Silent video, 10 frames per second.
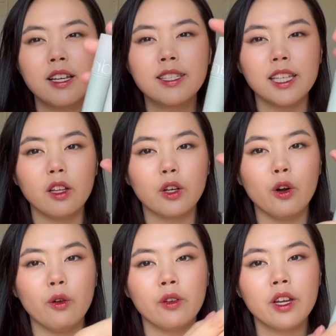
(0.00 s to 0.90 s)

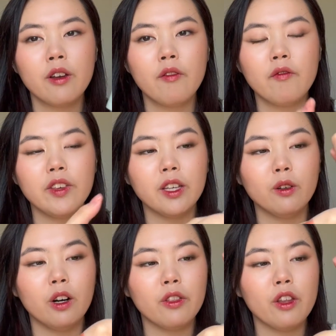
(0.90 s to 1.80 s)
silicone feel
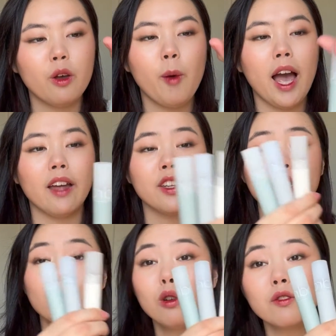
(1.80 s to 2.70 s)
on them, and it just
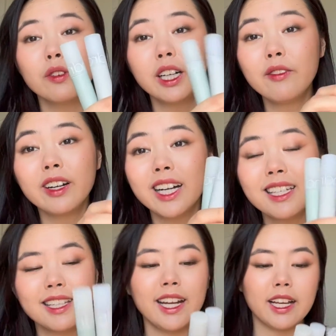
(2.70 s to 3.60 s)
looks very, very
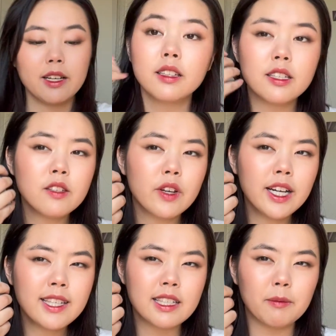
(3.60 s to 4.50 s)
aesthetic. This is very
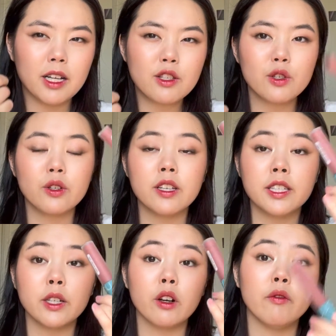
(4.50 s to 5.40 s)
similar to the
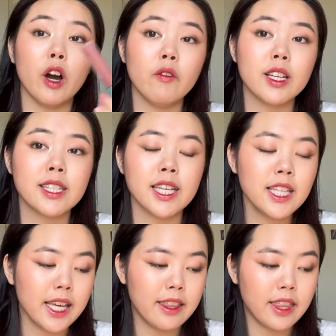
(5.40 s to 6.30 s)
Zero Velvet tint
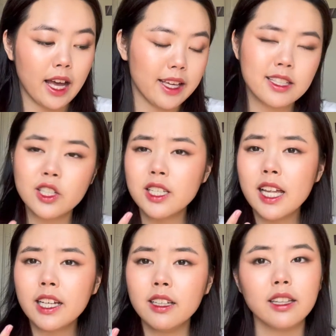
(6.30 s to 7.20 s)
in that it's just
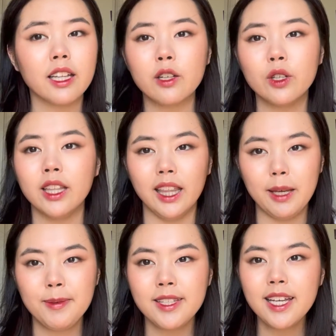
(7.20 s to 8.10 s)
like a liquid
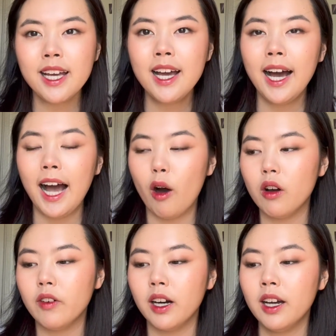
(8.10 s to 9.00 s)
lipstick.
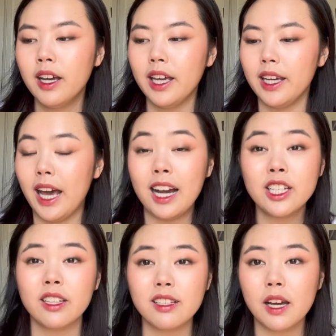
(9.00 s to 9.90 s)
However, it actually
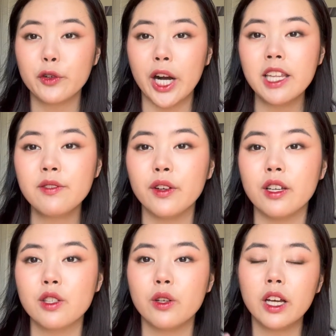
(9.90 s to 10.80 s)
does have transfer,
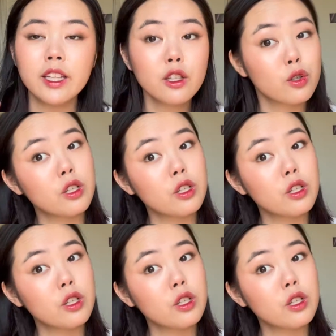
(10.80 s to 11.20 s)
so nothing too